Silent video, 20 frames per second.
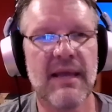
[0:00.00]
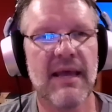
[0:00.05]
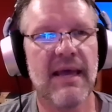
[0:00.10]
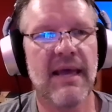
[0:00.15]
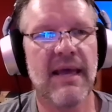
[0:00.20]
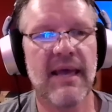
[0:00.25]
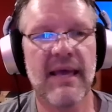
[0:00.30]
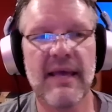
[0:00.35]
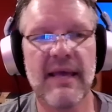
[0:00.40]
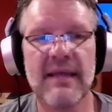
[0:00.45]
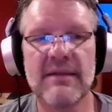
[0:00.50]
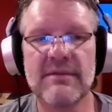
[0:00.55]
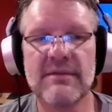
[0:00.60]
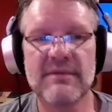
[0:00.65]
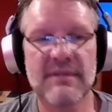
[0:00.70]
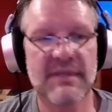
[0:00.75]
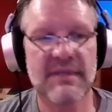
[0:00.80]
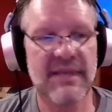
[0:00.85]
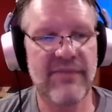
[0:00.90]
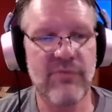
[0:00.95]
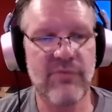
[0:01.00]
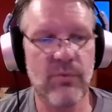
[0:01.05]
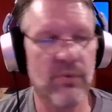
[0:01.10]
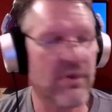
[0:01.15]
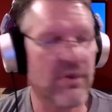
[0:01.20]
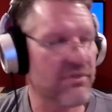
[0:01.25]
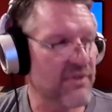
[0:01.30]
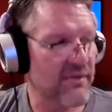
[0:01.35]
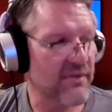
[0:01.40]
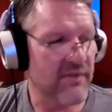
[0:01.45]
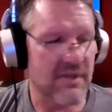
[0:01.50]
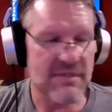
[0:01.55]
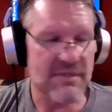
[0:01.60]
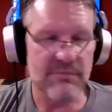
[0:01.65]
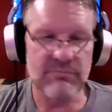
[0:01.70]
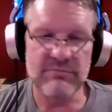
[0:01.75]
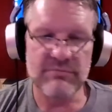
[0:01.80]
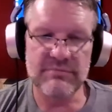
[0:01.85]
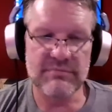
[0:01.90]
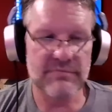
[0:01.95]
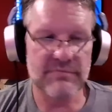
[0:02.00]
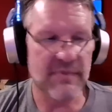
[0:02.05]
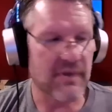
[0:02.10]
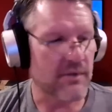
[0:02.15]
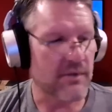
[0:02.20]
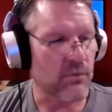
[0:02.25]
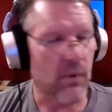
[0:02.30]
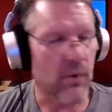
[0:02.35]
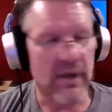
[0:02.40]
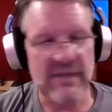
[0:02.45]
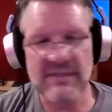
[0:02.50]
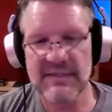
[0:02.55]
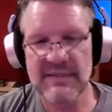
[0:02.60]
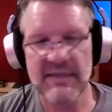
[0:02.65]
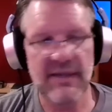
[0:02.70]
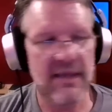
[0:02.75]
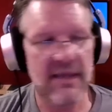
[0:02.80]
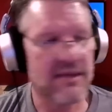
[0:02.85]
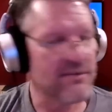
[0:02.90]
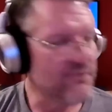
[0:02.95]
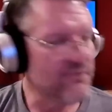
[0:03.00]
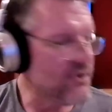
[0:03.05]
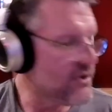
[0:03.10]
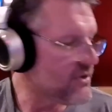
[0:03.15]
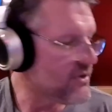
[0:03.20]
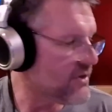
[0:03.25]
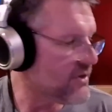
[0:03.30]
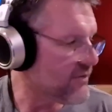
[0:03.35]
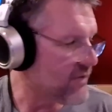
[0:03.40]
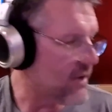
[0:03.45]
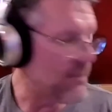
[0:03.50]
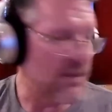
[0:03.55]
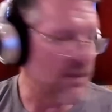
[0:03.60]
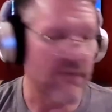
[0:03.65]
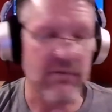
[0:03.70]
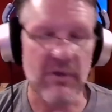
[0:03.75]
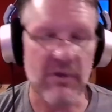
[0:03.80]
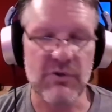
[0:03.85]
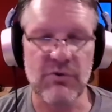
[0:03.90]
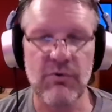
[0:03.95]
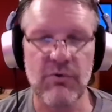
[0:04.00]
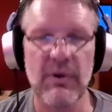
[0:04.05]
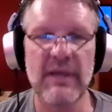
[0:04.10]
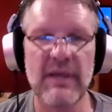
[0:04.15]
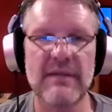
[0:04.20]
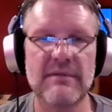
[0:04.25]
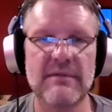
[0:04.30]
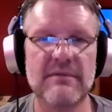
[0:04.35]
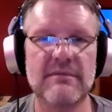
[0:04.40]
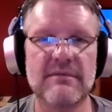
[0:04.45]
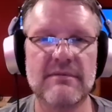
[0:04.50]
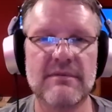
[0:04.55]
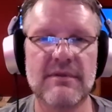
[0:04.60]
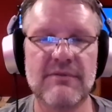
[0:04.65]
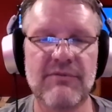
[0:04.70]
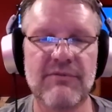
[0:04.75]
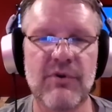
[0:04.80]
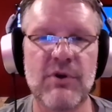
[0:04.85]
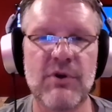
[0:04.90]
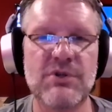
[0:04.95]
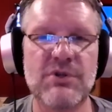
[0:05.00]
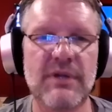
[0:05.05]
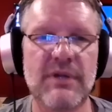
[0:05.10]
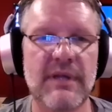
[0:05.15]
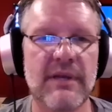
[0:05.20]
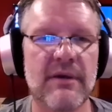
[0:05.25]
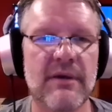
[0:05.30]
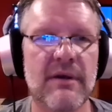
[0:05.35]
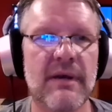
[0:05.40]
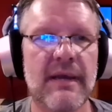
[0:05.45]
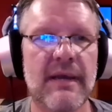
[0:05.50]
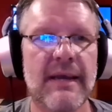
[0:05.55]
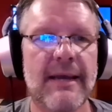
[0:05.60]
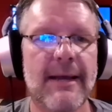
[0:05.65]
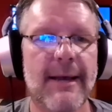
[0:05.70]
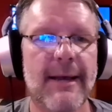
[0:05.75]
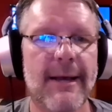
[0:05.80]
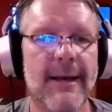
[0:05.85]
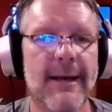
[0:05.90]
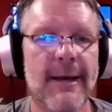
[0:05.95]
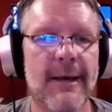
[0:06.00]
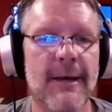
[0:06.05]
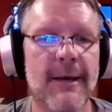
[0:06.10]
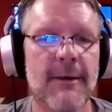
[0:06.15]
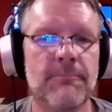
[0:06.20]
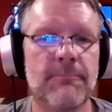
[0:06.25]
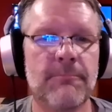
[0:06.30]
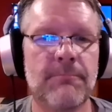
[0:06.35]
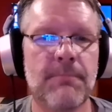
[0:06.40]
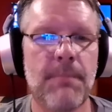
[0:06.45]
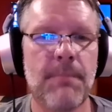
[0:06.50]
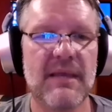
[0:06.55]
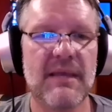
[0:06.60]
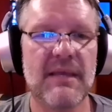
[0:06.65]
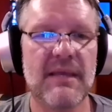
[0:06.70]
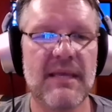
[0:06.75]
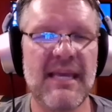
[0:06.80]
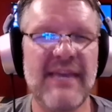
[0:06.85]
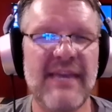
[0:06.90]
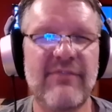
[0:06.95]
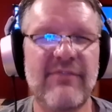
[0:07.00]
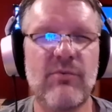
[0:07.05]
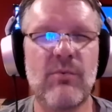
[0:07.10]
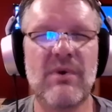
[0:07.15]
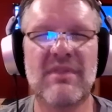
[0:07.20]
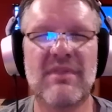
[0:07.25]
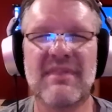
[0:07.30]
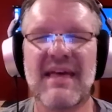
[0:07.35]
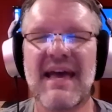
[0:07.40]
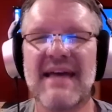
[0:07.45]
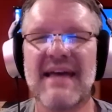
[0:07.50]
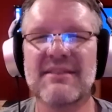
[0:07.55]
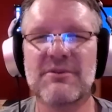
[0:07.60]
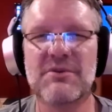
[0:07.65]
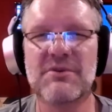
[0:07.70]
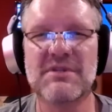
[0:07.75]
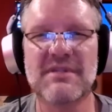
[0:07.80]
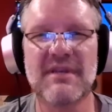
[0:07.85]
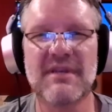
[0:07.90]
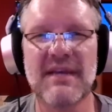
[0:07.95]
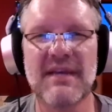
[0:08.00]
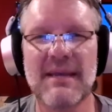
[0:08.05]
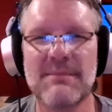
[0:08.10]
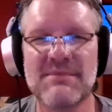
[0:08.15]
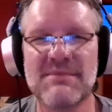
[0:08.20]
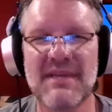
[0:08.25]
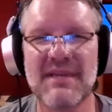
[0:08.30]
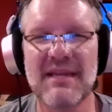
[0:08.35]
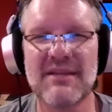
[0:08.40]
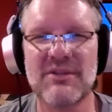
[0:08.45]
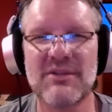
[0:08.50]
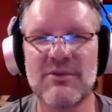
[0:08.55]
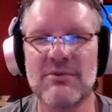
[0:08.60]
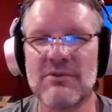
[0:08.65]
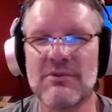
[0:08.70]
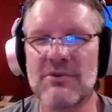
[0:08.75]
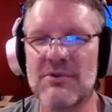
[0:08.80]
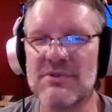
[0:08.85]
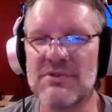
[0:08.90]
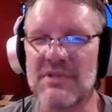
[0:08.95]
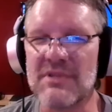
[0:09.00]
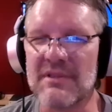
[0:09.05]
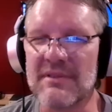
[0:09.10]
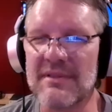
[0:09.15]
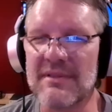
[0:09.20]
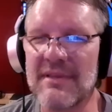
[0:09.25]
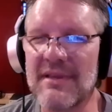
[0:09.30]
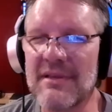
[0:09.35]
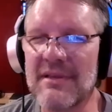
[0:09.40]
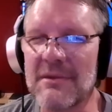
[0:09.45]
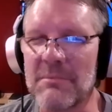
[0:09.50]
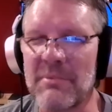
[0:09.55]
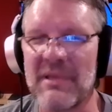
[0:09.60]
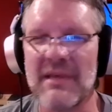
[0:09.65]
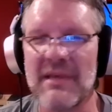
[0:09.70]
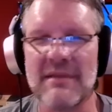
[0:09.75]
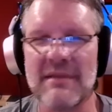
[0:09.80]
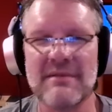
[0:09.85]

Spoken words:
And even with I've got YST converter. I've got great conversion here. Even with that, there's times that you lose a little bit.